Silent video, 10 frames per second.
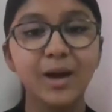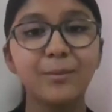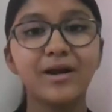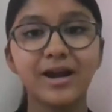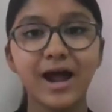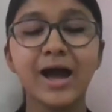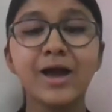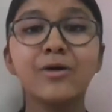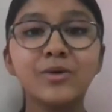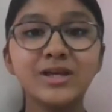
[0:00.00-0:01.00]
But I
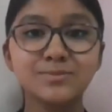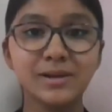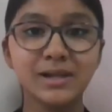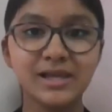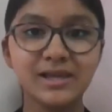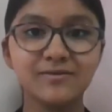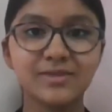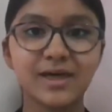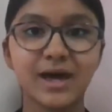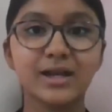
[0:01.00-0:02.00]
always believe
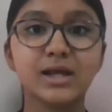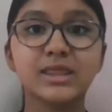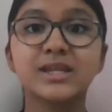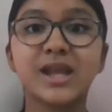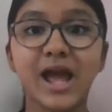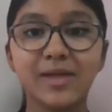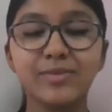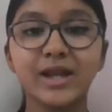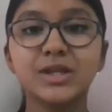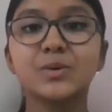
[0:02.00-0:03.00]
that the time
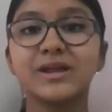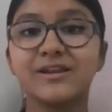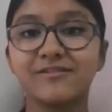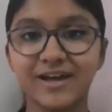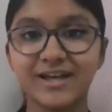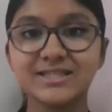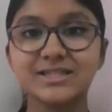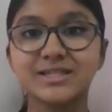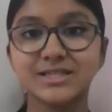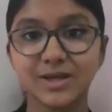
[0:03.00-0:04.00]
that you invest
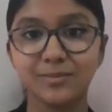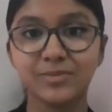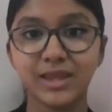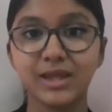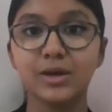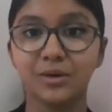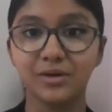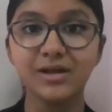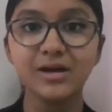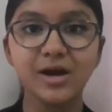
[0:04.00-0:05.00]
in something good